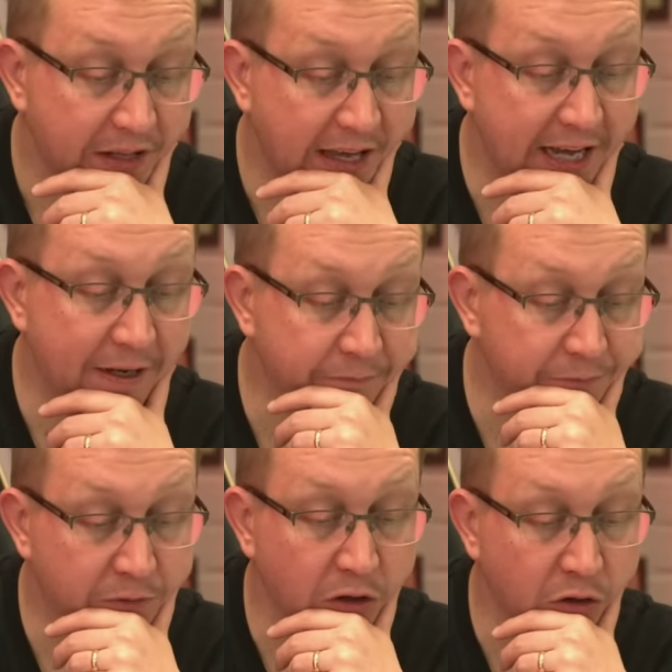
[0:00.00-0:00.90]

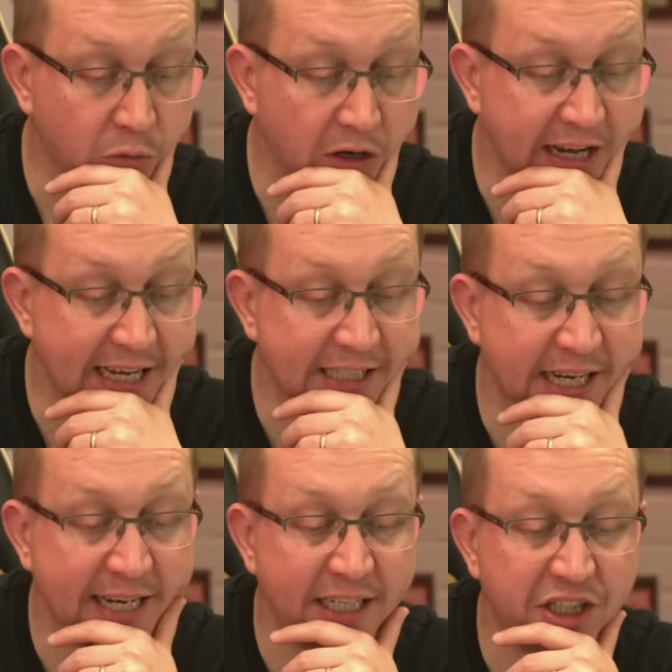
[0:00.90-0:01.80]
Got another one here
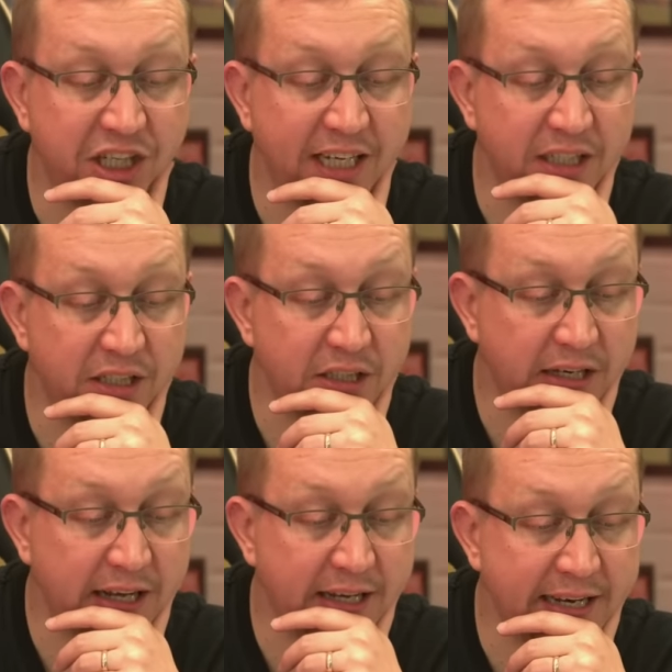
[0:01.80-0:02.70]
saying nice change.
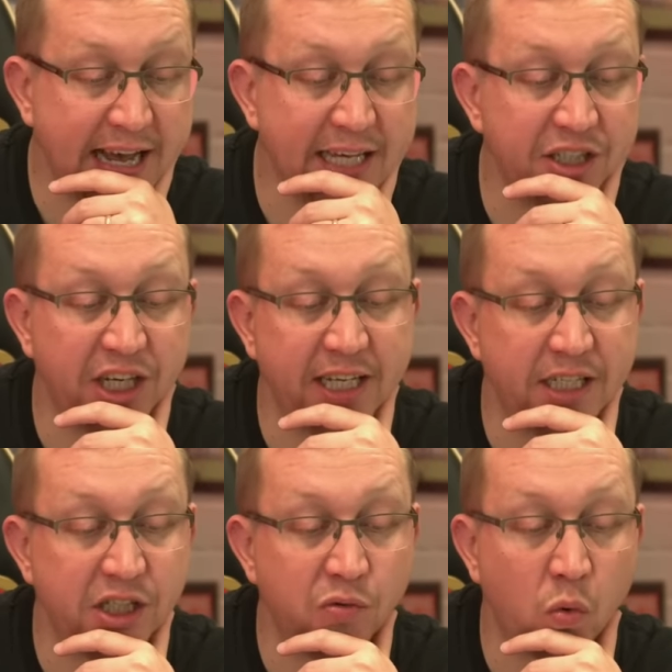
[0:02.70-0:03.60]
9
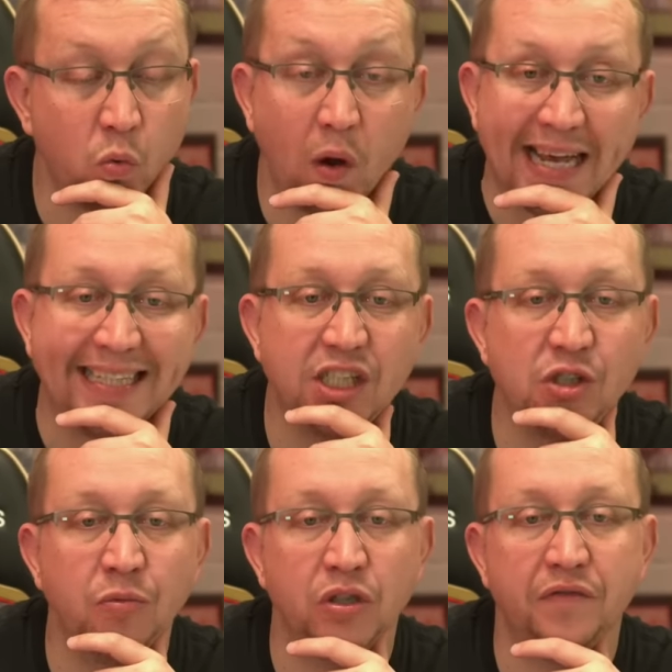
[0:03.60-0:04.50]
changes were way
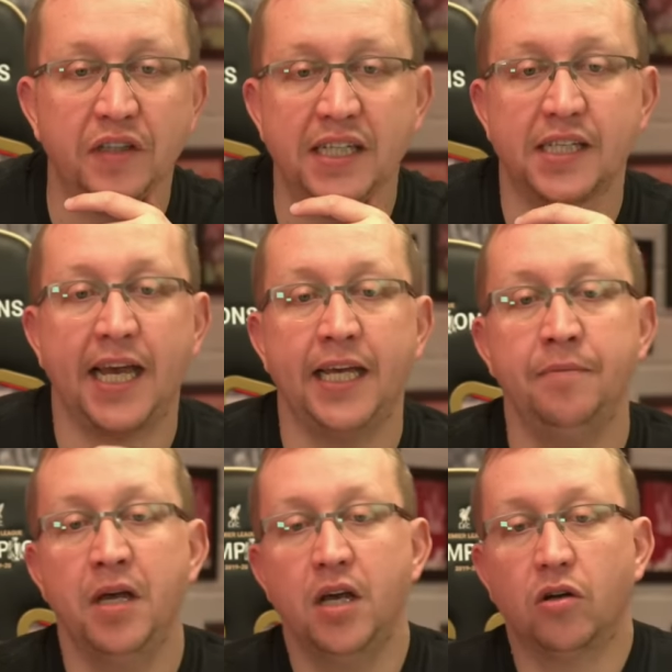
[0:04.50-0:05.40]
too much for this
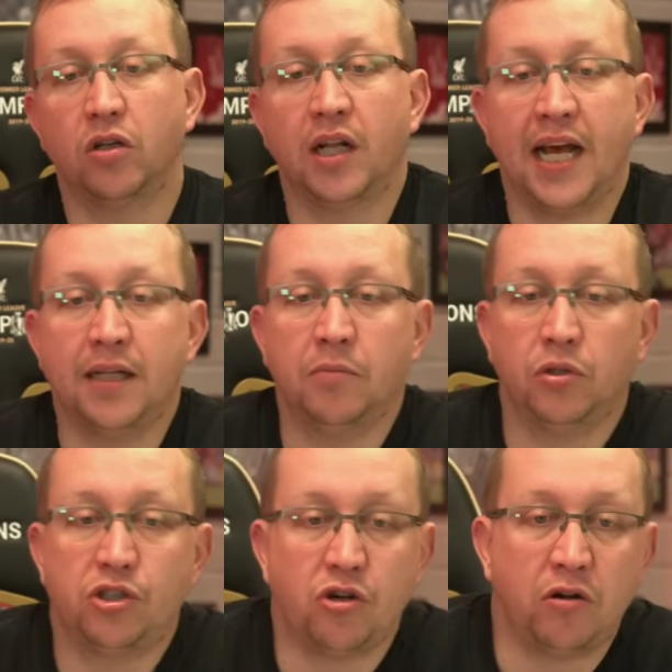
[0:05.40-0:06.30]
game. Could have lined a
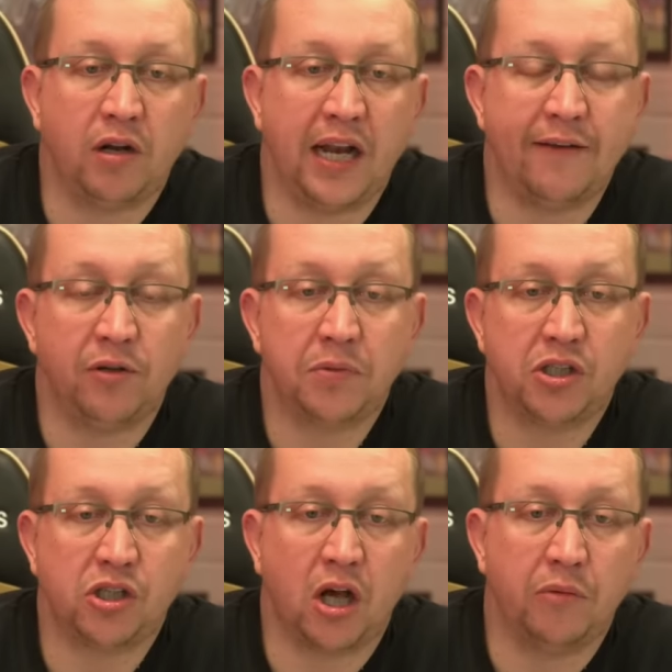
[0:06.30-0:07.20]
much stronger 11 up to
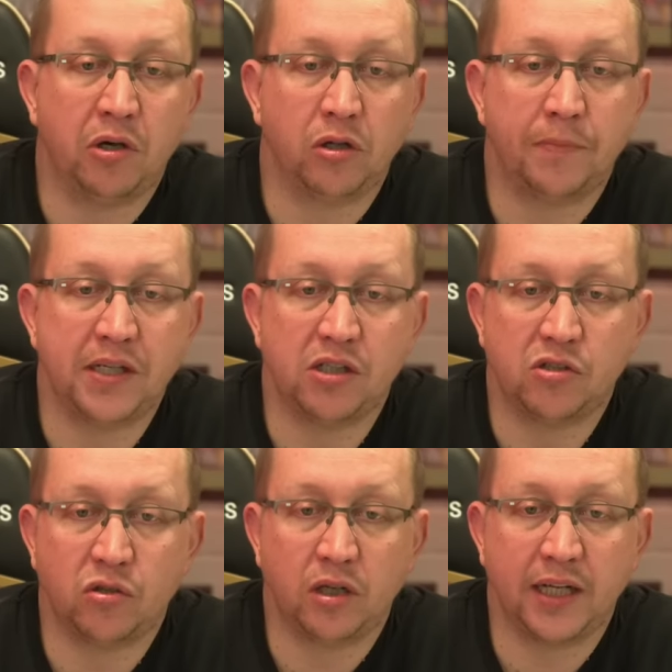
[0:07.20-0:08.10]
start. We got the
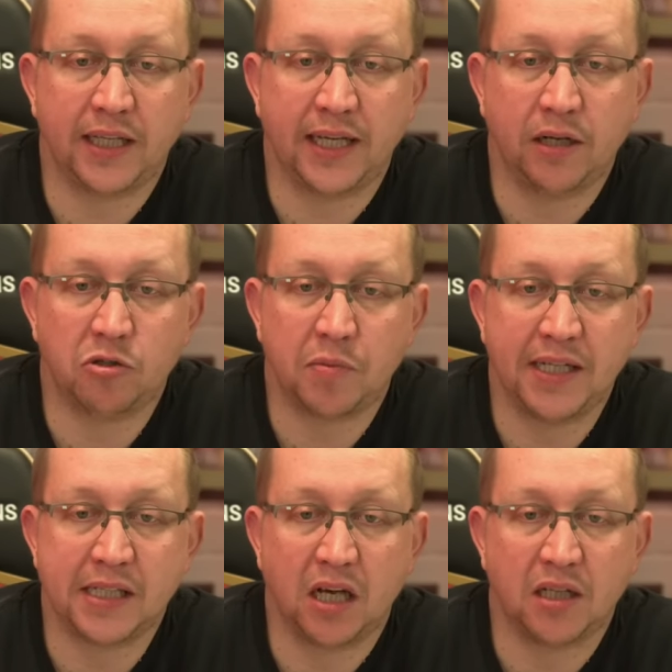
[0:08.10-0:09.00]
business done and let the kiddos
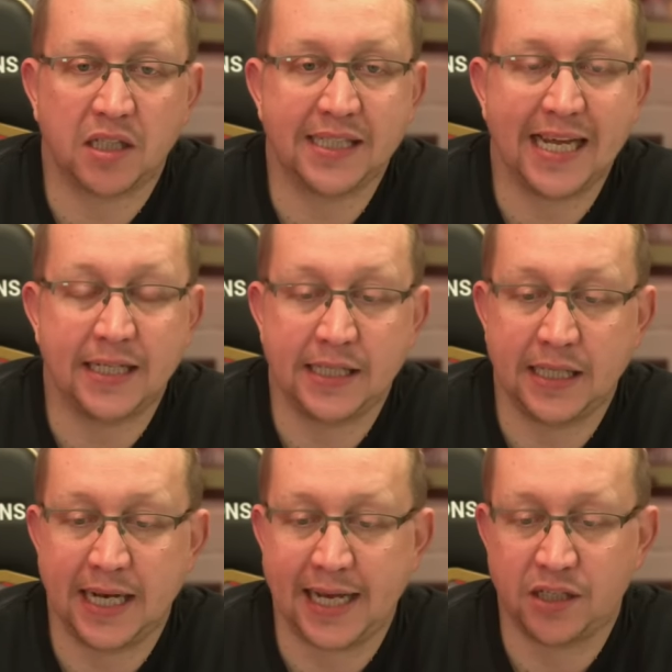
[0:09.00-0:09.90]
play to the heart's content in
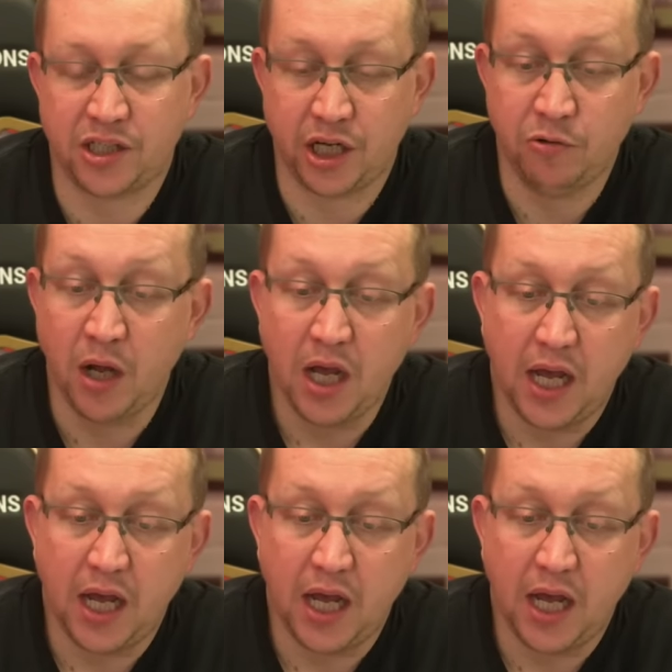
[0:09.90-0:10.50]
the next two.